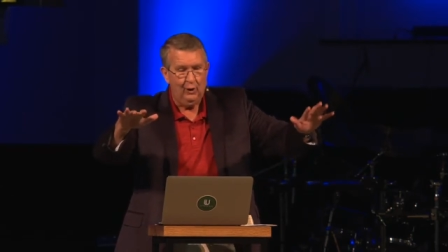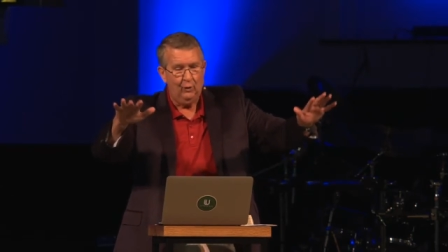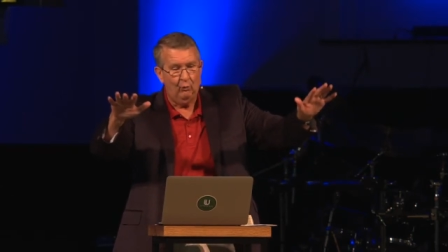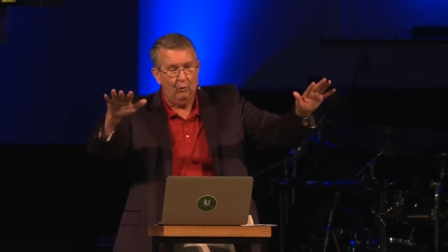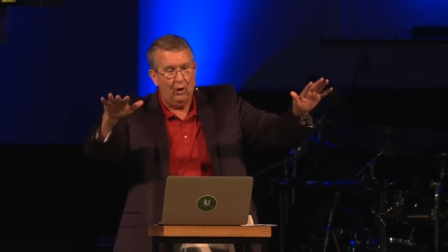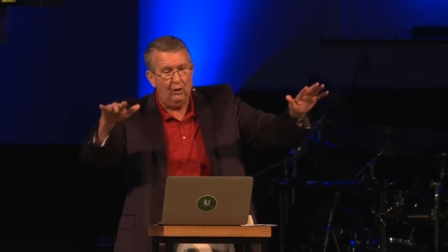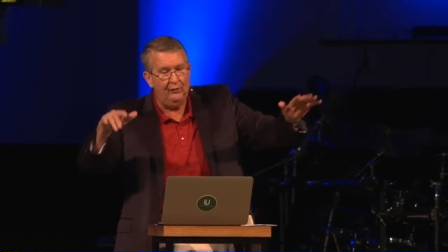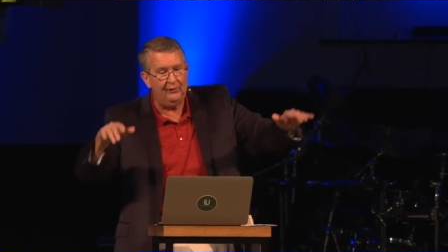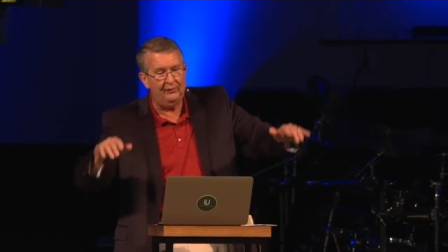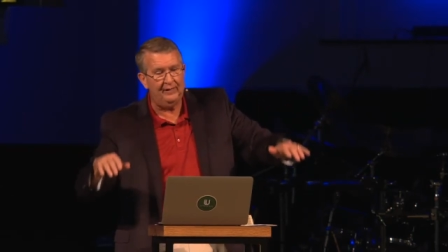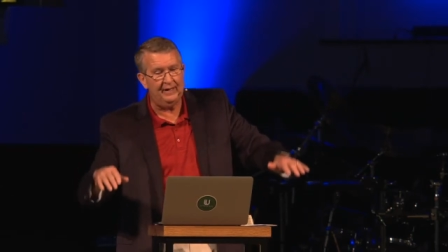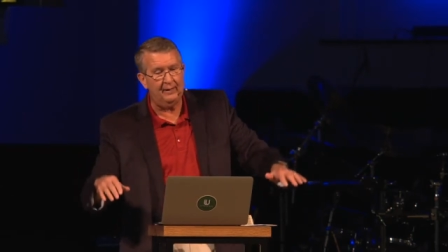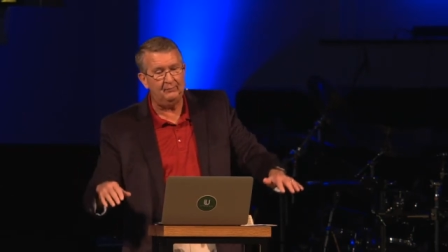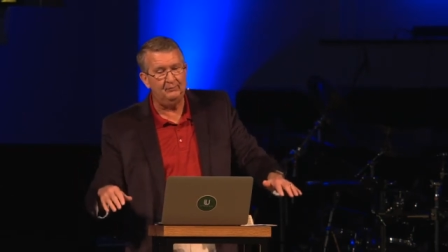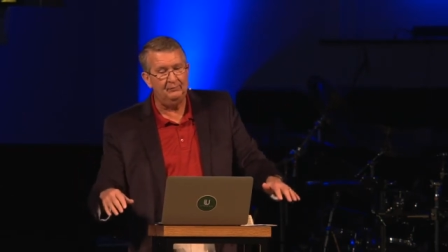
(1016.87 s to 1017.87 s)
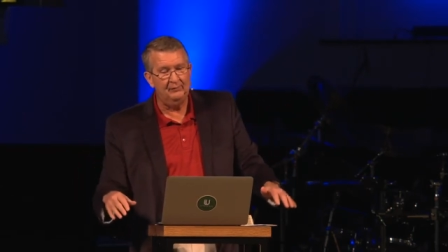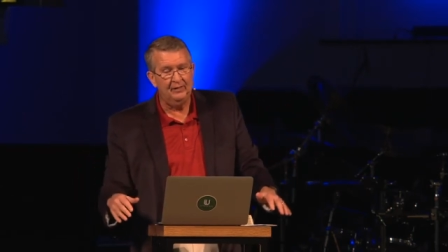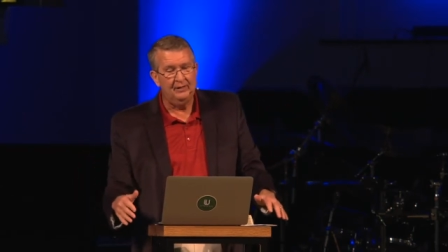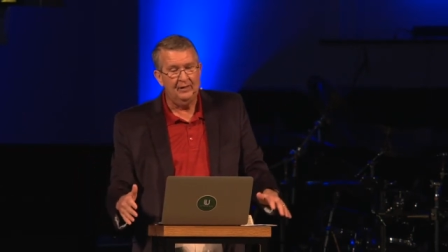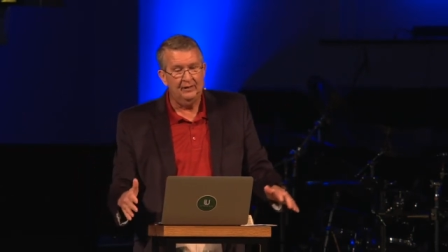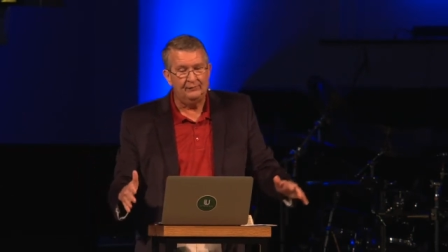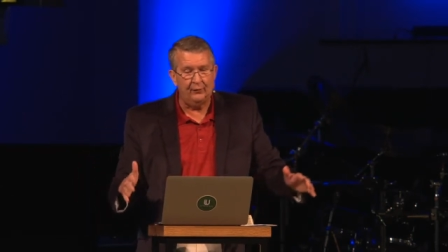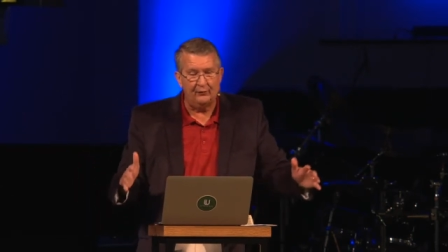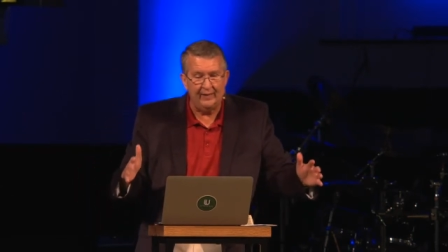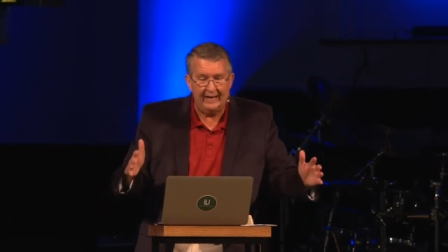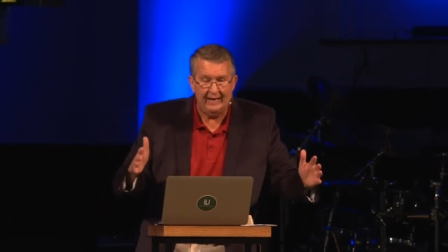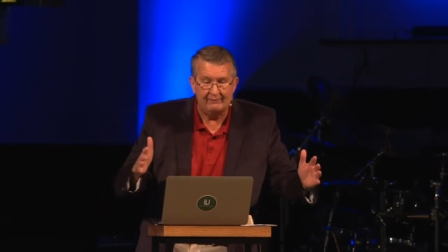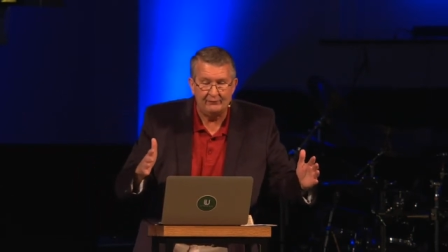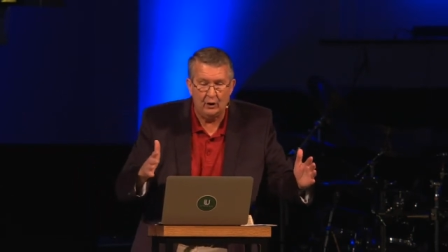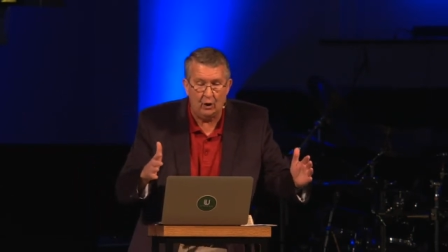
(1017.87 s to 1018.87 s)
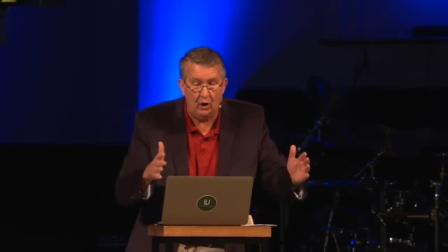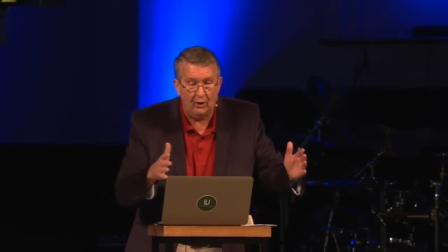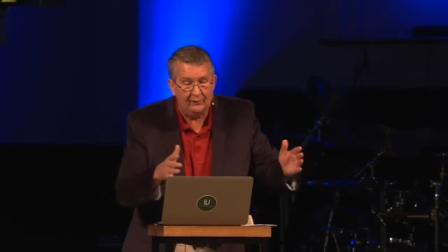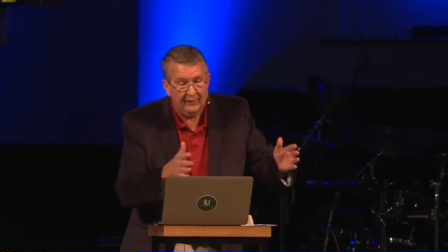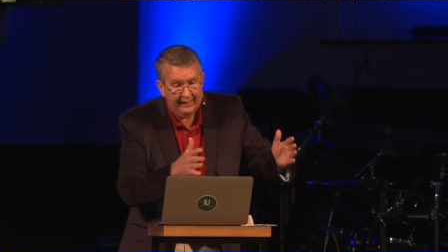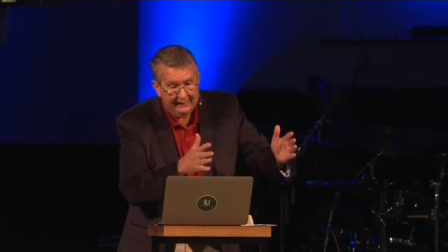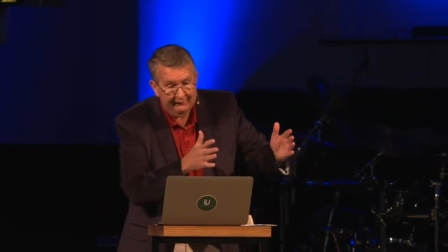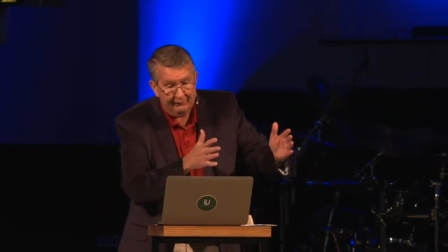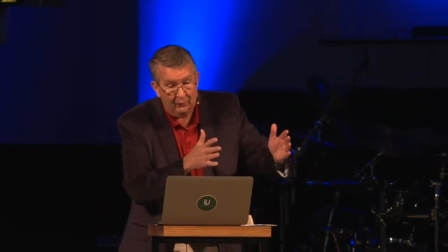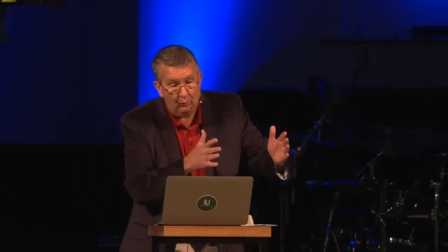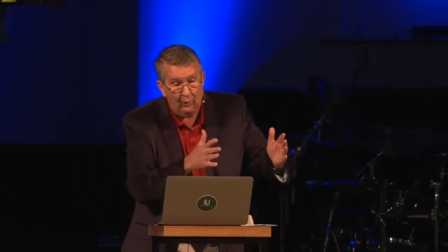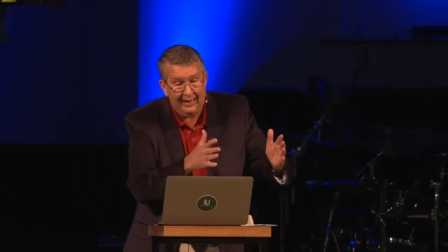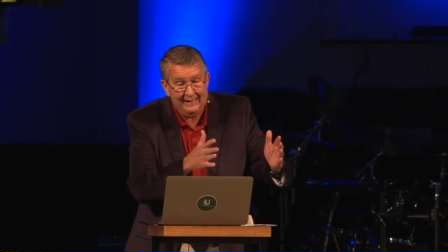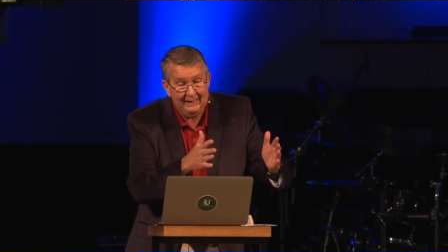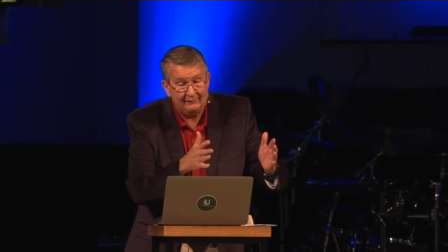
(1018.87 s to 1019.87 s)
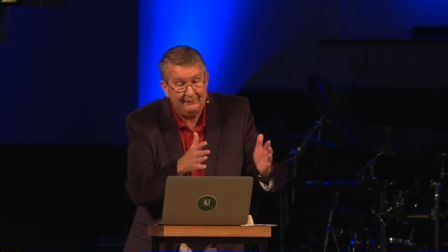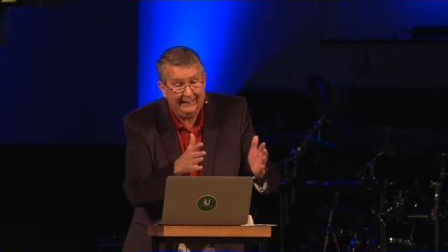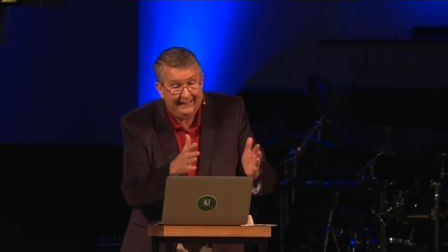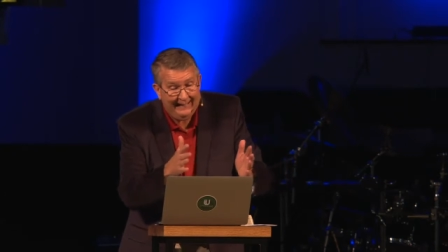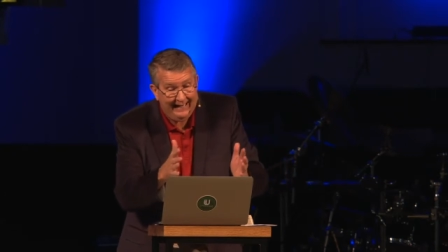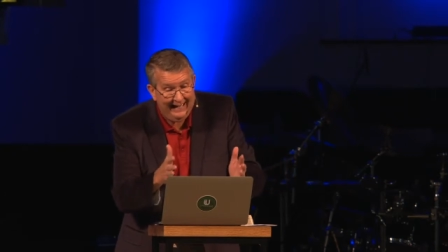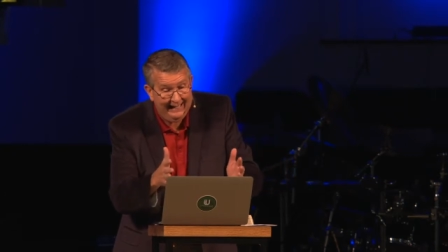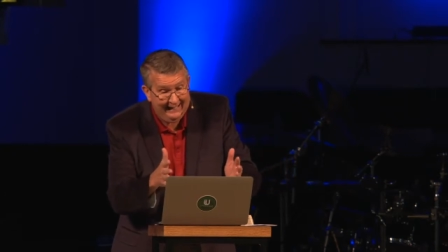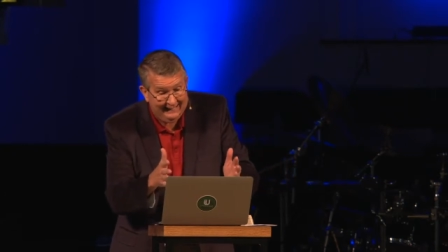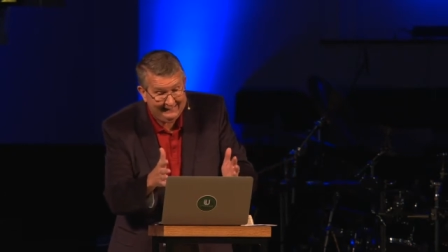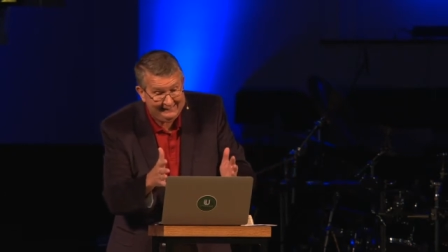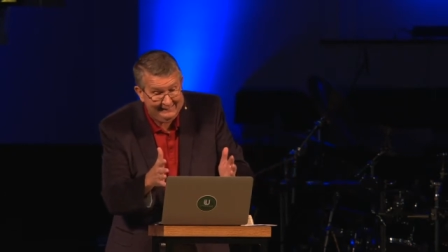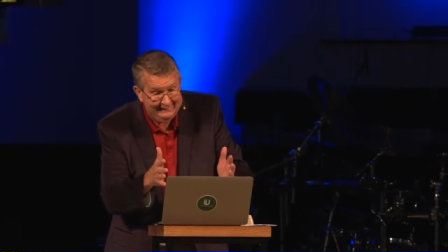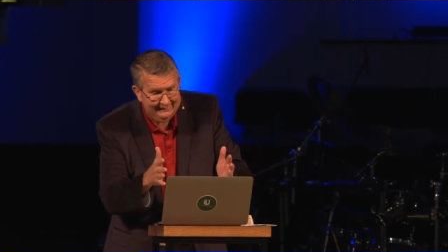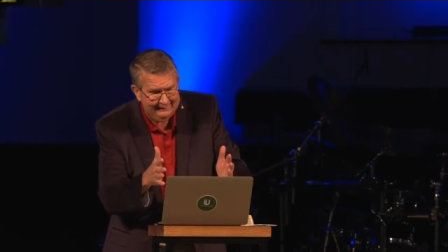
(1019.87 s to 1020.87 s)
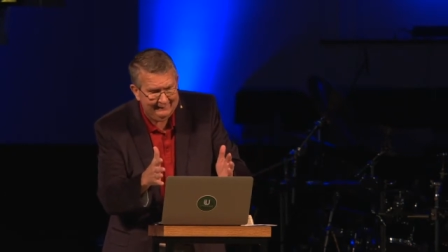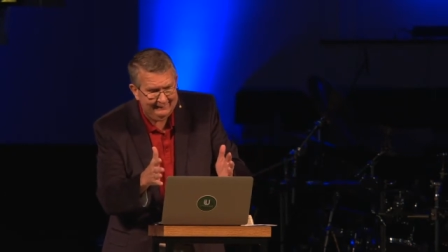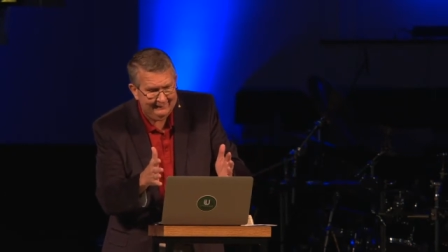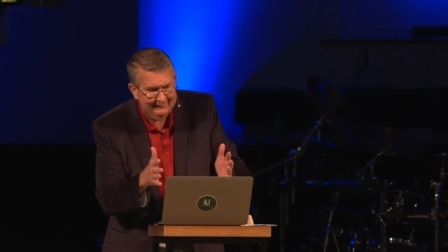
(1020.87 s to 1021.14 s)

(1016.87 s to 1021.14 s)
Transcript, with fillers: Woe to them, for they have gone in the way of Cain.